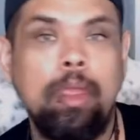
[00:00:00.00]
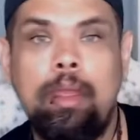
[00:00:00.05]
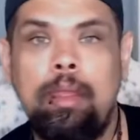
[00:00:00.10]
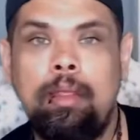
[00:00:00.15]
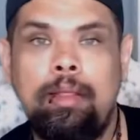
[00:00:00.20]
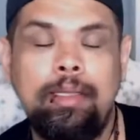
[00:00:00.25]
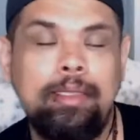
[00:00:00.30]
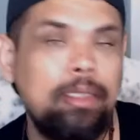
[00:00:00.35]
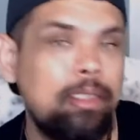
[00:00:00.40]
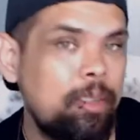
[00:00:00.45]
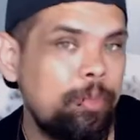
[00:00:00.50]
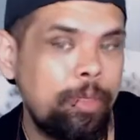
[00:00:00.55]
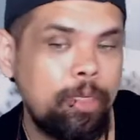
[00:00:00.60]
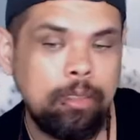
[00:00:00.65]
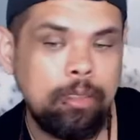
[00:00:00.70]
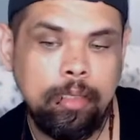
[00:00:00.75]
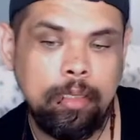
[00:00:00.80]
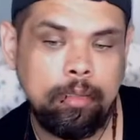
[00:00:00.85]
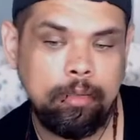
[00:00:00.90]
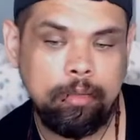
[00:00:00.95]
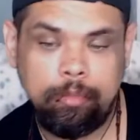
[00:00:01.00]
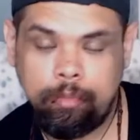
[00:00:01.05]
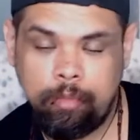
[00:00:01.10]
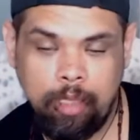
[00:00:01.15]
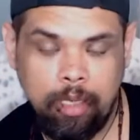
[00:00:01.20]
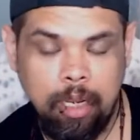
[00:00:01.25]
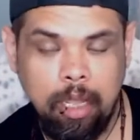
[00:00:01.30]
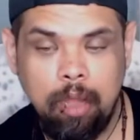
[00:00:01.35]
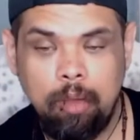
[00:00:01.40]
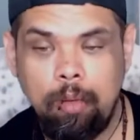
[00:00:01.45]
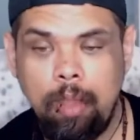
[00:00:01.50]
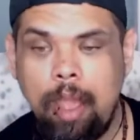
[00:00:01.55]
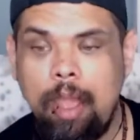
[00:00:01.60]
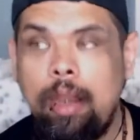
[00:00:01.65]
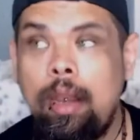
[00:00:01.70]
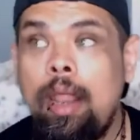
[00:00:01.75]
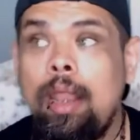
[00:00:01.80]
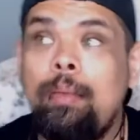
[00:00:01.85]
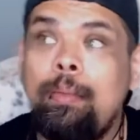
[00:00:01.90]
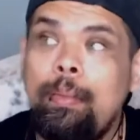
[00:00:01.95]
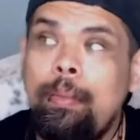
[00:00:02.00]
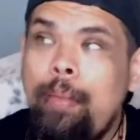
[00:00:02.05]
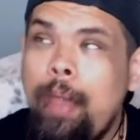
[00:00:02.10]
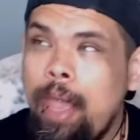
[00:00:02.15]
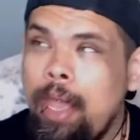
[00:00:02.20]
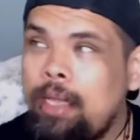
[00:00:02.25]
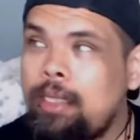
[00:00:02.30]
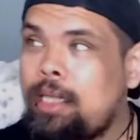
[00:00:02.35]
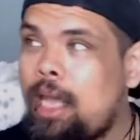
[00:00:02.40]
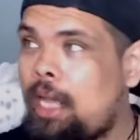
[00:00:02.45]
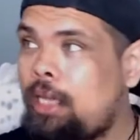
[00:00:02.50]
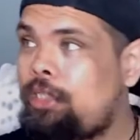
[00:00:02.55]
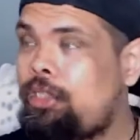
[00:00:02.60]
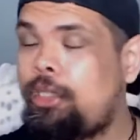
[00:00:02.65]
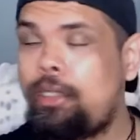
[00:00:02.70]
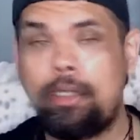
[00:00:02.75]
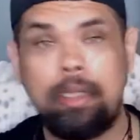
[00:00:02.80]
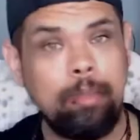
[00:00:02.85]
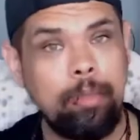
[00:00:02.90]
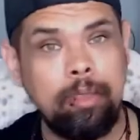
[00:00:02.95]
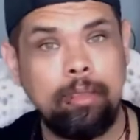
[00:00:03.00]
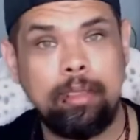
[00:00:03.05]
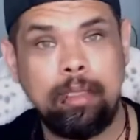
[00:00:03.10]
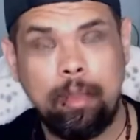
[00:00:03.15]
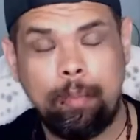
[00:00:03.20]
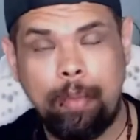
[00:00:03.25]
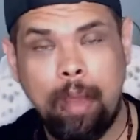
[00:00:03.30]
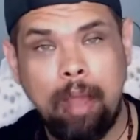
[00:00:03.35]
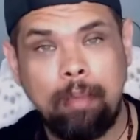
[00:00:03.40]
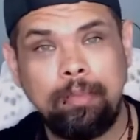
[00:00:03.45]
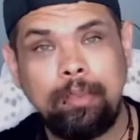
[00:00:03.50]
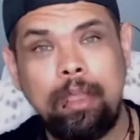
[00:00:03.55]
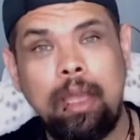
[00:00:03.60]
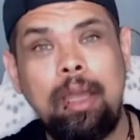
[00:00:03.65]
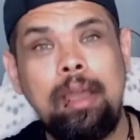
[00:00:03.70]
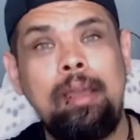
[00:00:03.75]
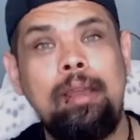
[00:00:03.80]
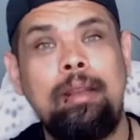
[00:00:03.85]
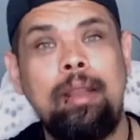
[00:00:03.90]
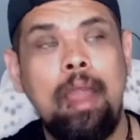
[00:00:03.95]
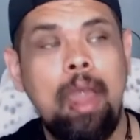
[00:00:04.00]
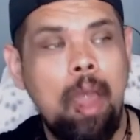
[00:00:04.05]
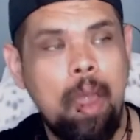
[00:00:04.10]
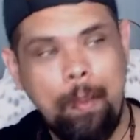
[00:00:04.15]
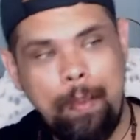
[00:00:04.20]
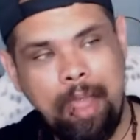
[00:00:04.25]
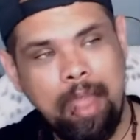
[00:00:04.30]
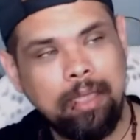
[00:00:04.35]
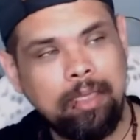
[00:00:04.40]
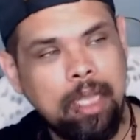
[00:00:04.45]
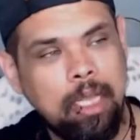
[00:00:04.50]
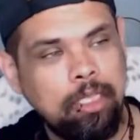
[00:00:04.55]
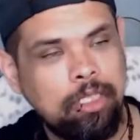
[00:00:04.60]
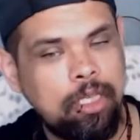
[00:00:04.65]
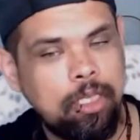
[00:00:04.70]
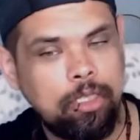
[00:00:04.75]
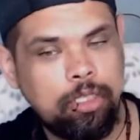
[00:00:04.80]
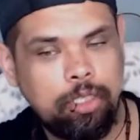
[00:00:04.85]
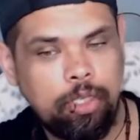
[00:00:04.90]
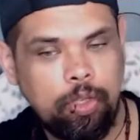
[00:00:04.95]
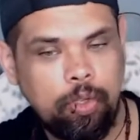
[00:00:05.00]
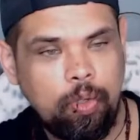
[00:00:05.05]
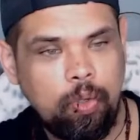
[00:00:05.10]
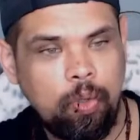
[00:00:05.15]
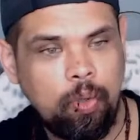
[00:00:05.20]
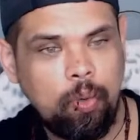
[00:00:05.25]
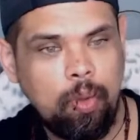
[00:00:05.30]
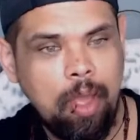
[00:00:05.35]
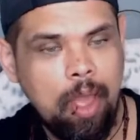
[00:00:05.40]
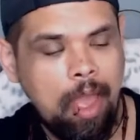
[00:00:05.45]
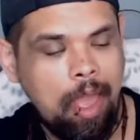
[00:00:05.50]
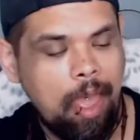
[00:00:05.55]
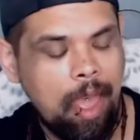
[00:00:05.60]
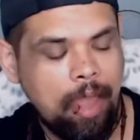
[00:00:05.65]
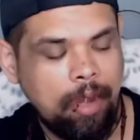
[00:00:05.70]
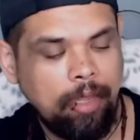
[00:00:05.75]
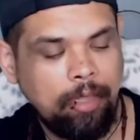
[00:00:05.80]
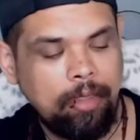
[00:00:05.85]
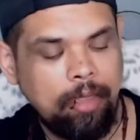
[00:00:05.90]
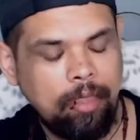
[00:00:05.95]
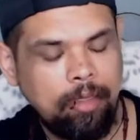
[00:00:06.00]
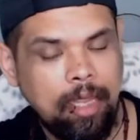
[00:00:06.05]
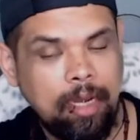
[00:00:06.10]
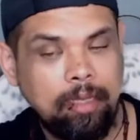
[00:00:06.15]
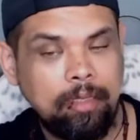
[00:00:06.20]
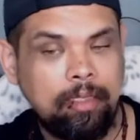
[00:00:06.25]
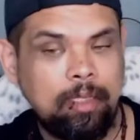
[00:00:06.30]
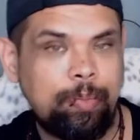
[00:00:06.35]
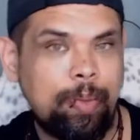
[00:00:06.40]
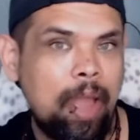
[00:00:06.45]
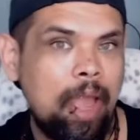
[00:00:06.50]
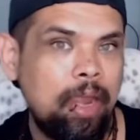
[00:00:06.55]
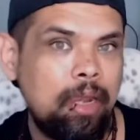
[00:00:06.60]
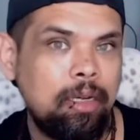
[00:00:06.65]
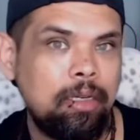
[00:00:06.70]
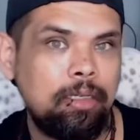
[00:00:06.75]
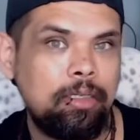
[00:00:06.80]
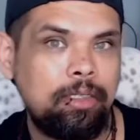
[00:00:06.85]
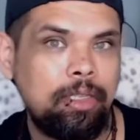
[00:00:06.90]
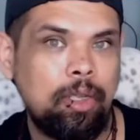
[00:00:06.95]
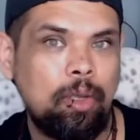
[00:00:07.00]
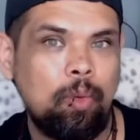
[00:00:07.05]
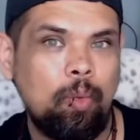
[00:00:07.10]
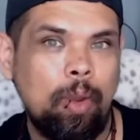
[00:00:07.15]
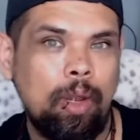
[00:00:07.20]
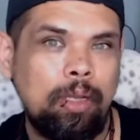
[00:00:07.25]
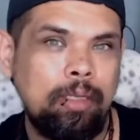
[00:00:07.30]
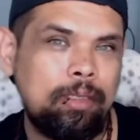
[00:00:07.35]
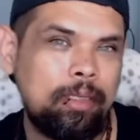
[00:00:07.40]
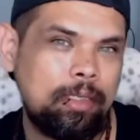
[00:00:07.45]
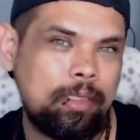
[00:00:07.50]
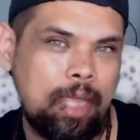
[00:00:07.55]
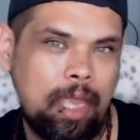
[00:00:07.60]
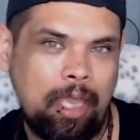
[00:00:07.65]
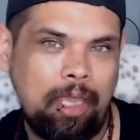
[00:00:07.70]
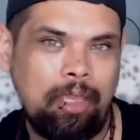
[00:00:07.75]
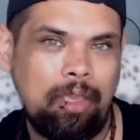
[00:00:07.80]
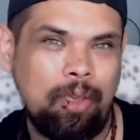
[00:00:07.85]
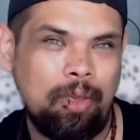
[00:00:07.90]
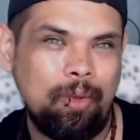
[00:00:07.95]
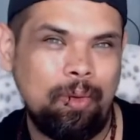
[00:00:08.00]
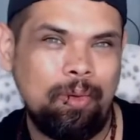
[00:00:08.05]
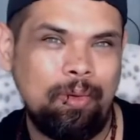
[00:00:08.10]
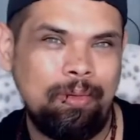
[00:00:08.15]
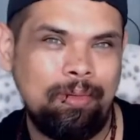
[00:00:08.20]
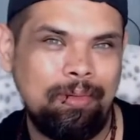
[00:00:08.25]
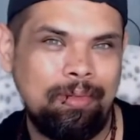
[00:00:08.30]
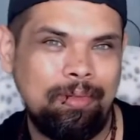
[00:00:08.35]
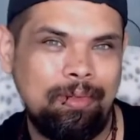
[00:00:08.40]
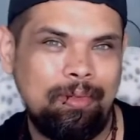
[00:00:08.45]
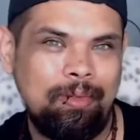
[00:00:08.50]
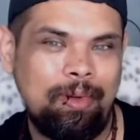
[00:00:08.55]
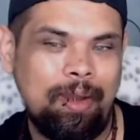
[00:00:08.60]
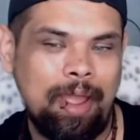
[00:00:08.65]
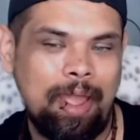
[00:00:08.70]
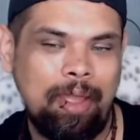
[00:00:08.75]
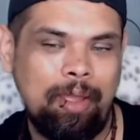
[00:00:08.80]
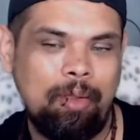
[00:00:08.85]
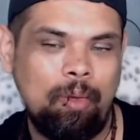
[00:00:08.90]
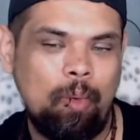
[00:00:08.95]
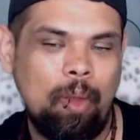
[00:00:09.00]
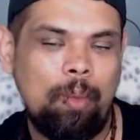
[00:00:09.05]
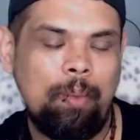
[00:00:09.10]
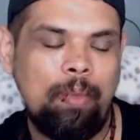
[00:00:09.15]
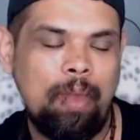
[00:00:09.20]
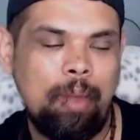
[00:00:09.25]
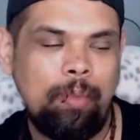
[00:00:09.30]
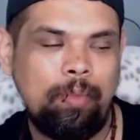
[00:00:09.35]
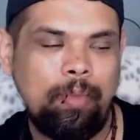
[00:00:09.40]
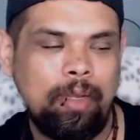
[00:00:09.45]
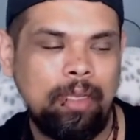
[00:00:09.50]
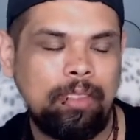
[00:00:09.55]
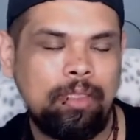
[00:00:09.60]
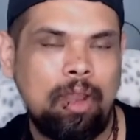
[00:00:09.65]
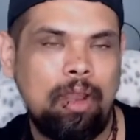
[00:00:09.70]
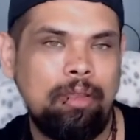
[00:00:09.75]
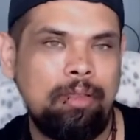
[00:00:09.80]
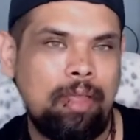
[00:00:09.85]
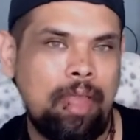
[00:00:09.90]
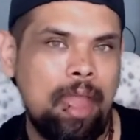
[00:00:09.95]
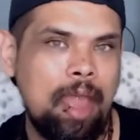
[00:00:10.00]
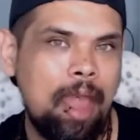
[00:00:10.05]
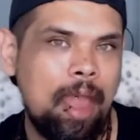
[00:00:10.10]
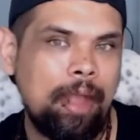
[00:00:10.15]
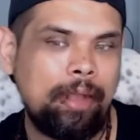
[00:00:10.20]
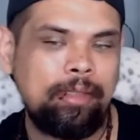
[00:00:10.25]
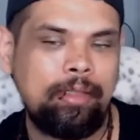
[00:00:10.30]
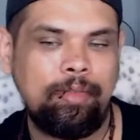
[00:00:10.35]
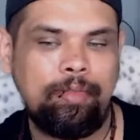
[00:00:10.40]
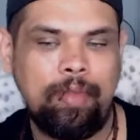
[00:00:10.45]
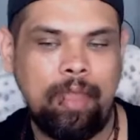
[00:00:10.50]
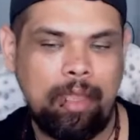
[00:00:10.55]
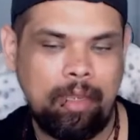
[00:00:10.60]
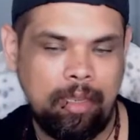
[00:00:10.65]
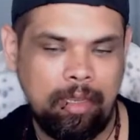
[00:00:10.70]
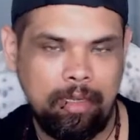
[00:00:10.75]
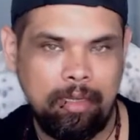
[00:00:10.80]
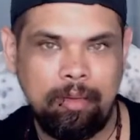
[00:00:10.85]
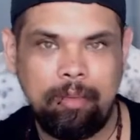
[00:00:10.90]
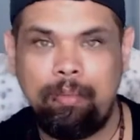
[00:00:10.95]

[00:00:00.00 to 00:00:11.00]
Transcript: Listen to music, and pay attention to the music that pops on. Pay attention to anything that inspires you. Where does it take you? Right? What memories are they activating?